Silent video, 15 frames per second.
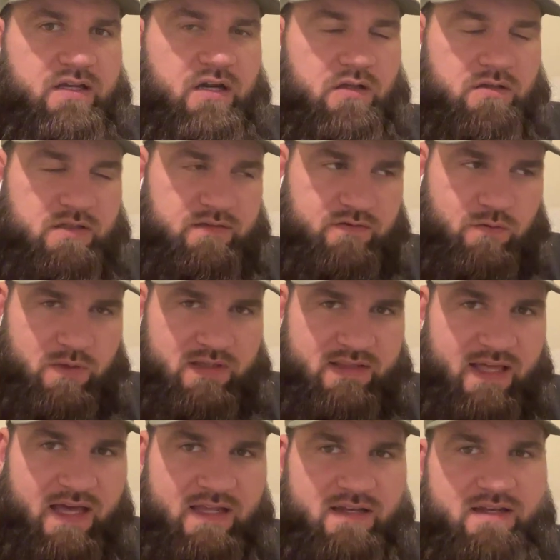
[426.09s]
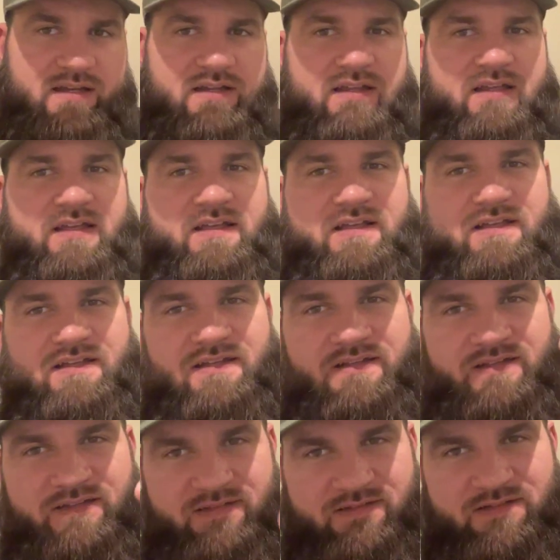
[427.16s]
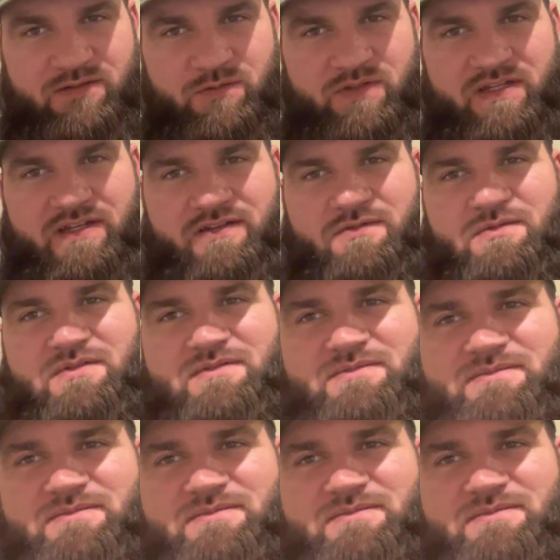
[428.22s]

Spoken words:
I'll leave you at that. See you in the next one.